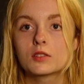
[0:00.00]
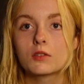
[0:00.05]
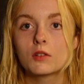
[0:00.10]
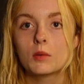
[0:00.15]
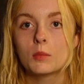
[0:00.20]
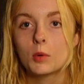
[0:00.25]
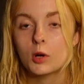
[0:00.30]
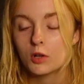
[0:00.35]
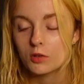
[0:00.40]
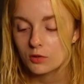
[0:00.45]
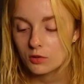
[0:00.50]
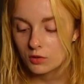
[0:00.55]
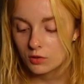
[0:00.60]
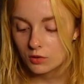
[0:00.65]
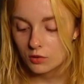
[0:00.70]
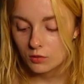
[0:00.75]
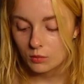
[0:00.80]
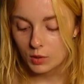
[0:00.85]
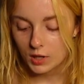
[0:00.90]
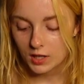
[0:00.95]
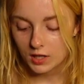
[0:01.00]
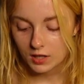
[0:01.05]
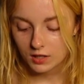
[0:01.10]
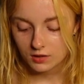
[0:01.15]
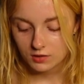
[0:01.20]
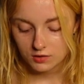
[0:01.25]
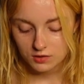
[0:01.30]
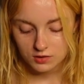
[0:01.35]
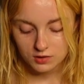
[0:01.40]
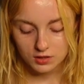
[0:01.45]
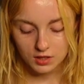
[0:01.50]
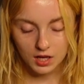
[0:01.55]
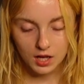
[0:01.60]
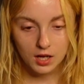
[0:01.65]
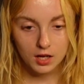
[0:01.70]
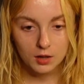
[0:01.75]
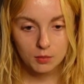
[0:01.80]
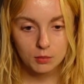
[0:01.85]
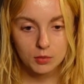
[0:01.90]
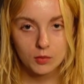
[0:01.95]
so I'm on to my next
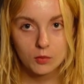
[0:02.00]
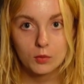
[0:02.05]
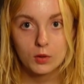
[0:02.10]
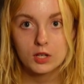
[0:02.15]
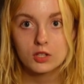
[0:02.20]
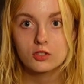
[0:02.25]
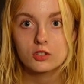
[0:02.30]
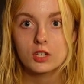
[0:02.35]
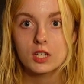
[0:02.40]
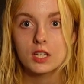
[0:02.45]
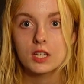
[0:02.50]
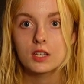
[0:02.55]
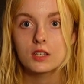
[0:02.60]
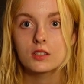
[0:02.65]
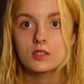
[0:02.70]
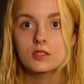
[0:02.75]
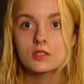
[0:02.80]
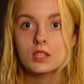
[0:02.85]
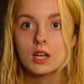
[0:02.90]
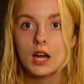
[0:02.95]
step, which is